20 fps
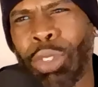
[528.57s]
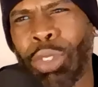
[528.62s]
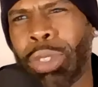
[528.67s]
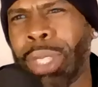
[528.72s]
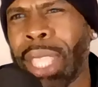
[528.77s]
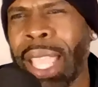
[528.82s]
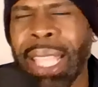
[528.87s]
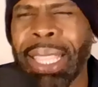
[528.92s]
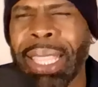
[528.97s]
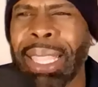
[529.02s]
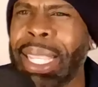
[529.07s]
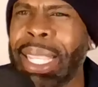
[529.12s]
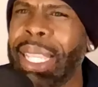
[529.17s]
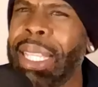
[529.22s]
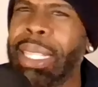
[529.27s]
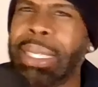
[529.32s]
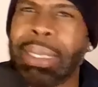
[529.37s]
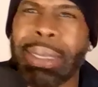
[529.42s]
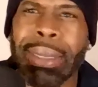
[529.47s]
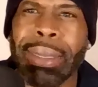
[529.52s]
at
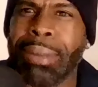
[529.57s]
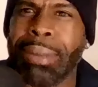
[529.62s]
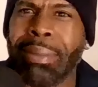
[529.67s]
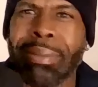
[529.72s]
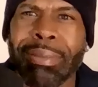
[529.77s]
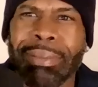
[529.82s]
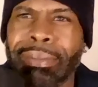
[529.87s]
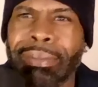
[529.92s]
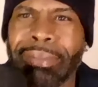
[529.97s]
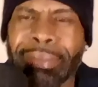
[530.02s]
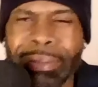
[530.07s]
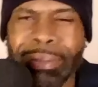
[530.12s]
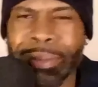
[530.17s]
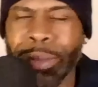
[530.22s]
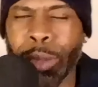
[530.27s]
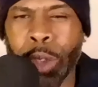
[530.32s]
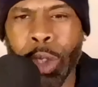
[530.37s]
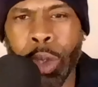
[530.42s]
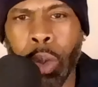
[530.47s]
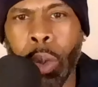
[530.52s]
least
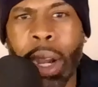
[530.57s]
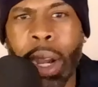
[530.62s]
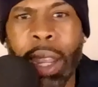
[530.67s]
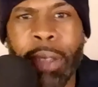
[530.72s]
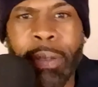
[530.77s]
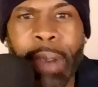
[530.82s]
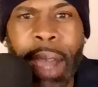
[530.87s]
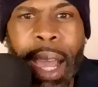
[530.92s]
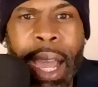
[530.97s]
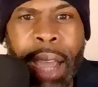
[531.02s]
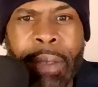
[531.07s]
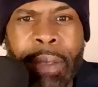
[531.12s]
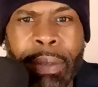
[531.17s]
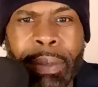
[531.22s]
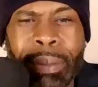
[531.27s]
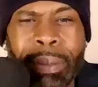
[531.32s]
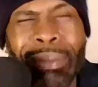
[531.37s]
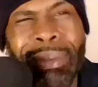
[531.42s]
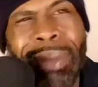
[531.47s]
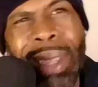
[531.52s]
25,
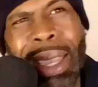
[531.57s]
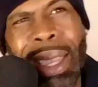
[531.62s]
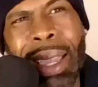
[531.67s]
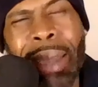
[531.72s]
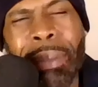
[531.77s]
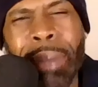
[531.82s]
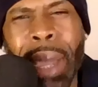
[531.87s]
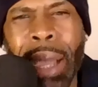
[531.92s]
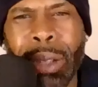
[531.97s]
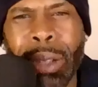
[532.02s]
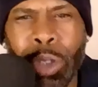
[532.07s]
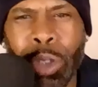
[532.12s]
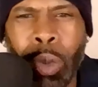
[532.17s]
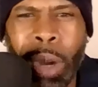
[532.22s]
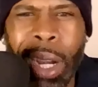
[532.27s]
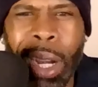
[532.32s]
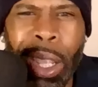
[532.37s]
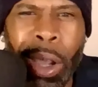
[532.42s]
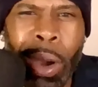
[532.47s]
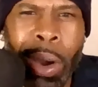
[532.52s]
about
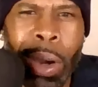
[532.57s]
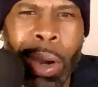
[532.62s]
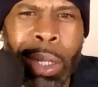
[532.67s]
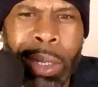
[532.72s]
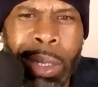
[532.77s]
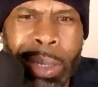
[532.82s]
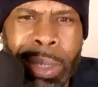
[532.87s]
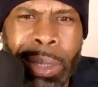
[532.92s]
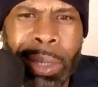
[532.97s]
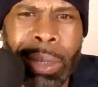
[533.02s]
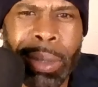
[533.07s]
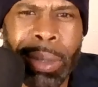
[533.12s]
20 yards.